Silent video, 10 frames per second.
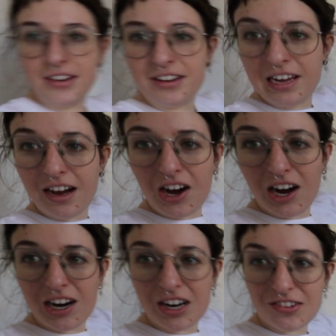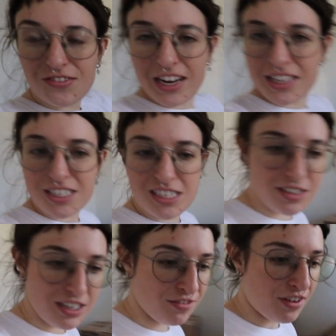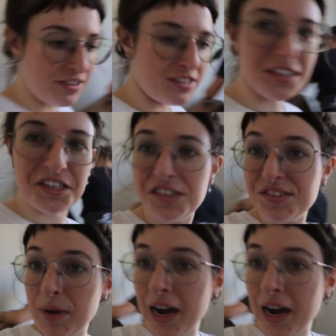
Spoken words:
we are finally doing the final stages of